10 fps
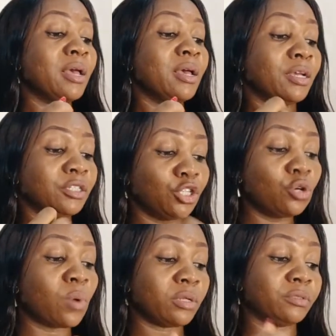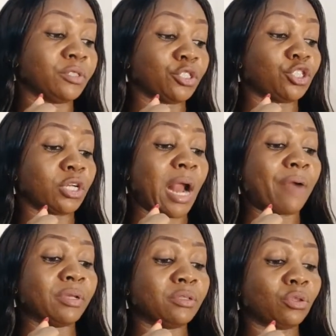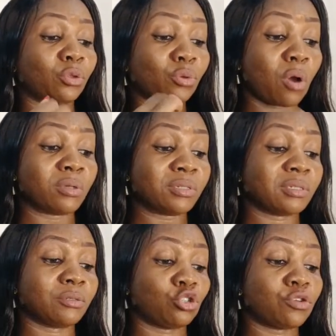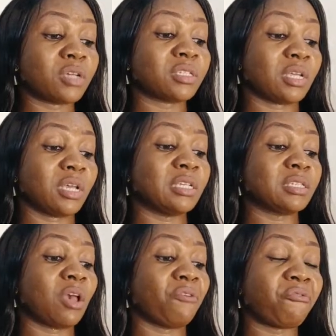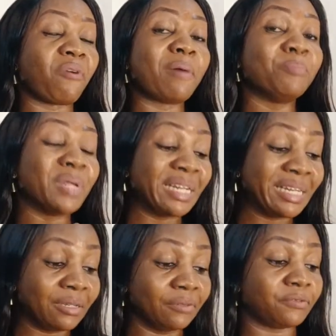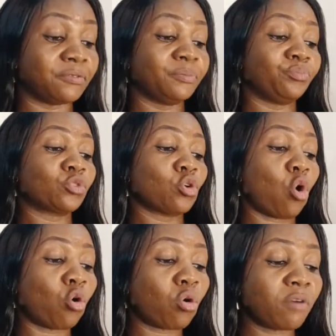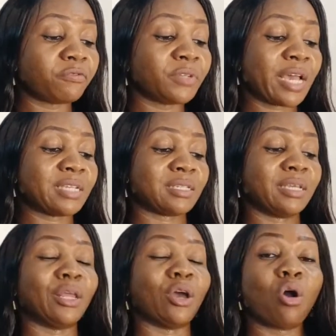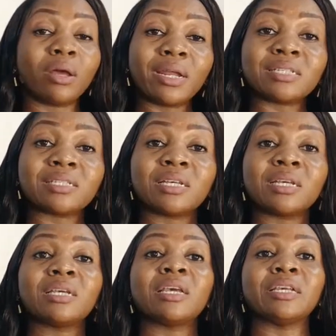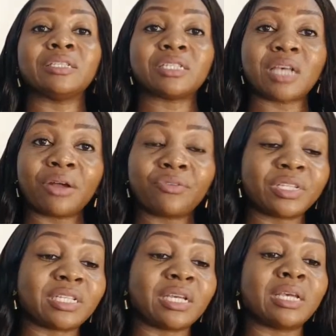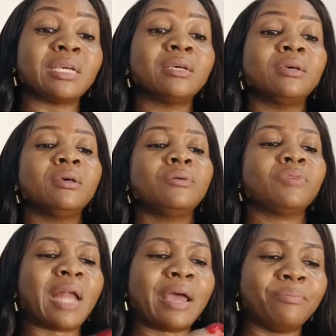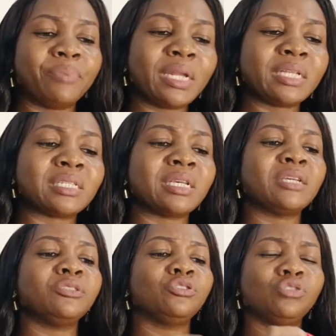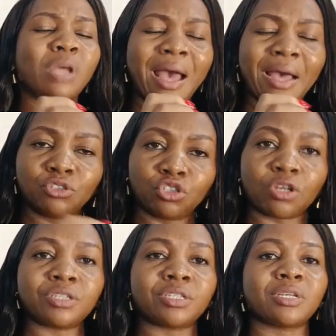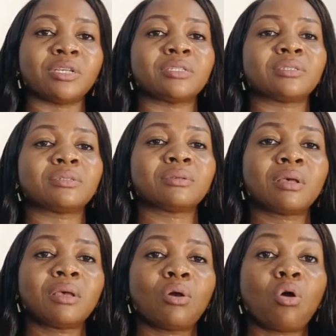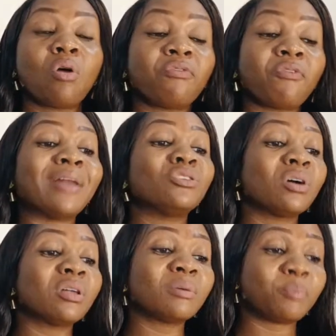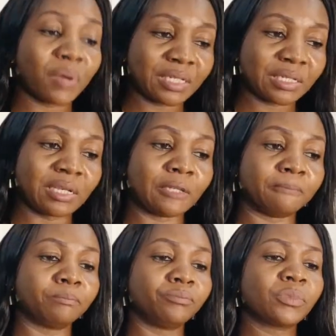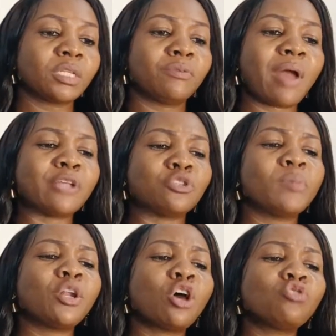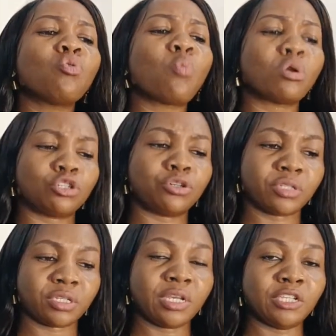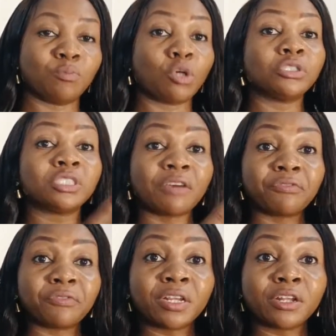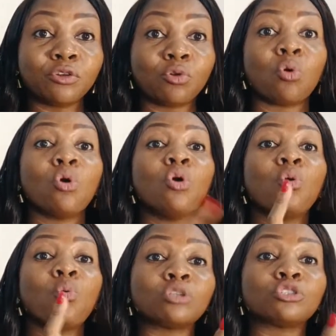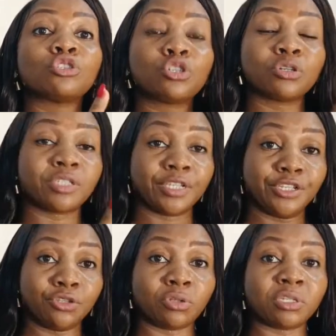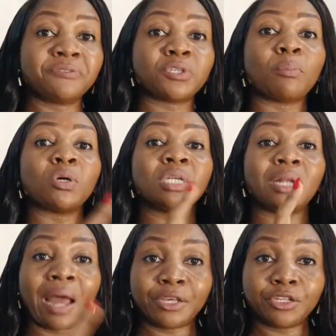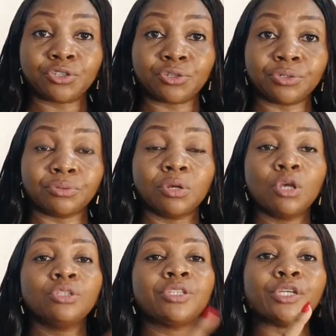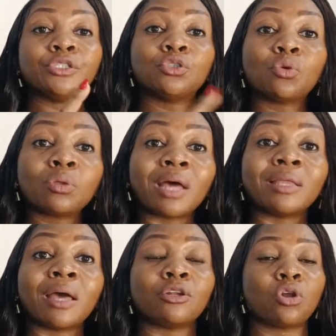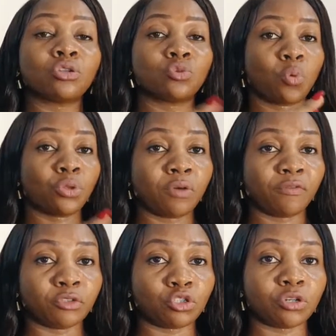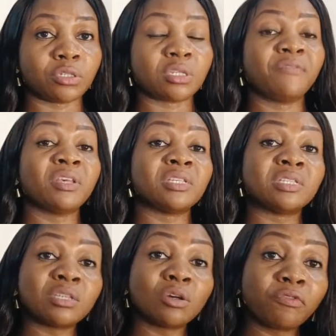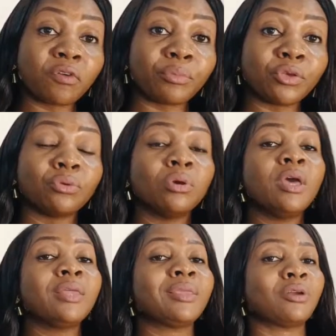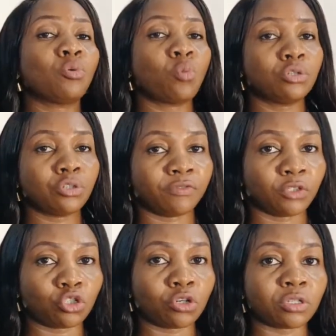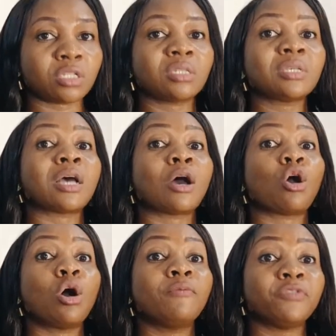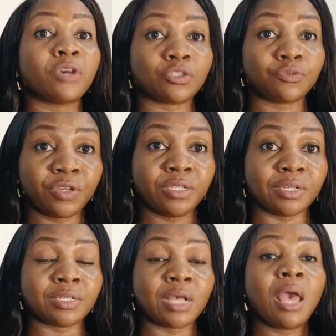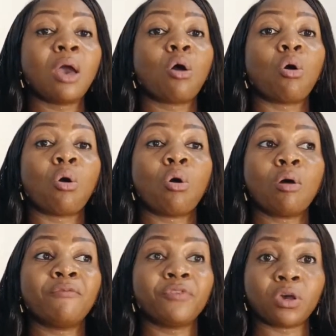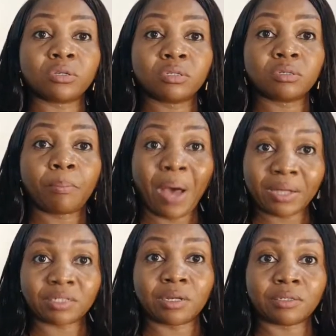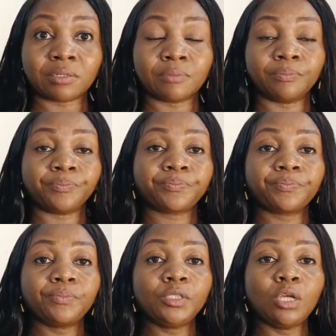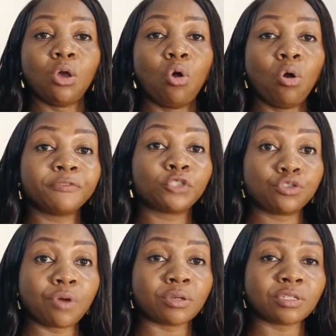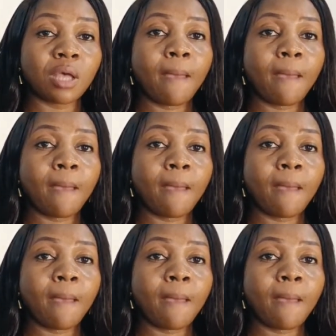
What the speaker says: New World Dictionary, trust is a firm belief or confidence in the honesty, integrity, reliability, and justice of another person. Right. You may not know what trust is, but you definitely know what trust is not. If somebody lies to you, then you know that they are not worthy of your trust. If they steal from you, they are not worthy of your trust. These are obvious reasons or obvious patterns of trust.